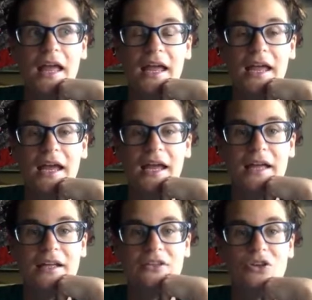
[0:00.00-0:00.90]

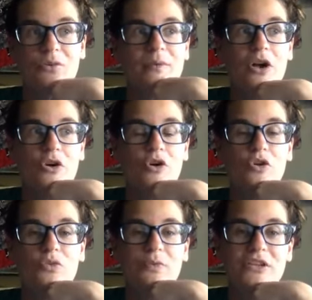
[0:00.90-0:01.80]
And lo and
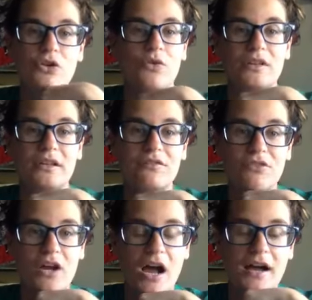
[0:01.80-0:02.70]
behold, we totally
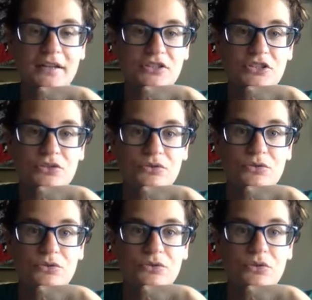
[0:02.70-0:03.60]
forgot
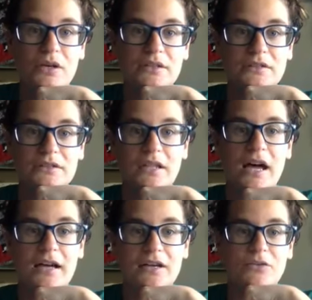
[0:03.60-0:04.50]
to
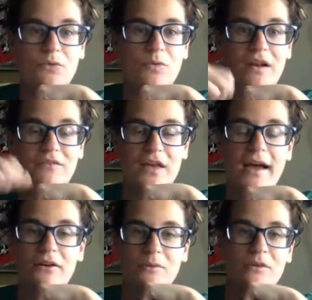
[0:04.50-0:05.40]
lock one of the
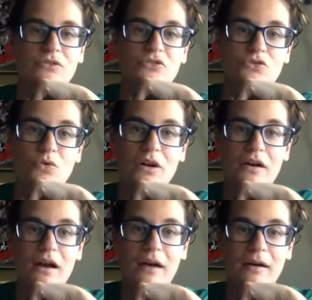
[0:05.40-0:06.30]

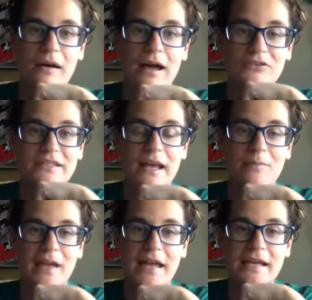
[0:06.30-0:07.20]
outside
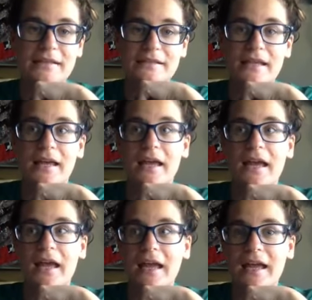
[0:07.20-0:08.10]
bays,
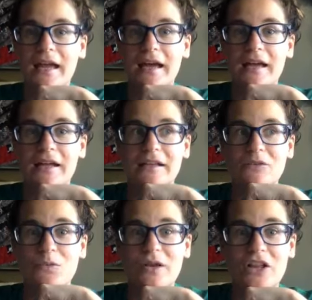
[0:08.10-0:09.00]

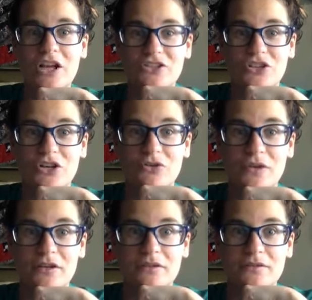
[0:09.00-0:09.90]
and we lost our
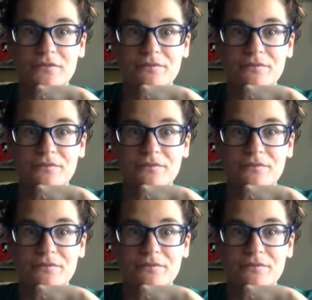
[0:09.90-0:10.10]
grill.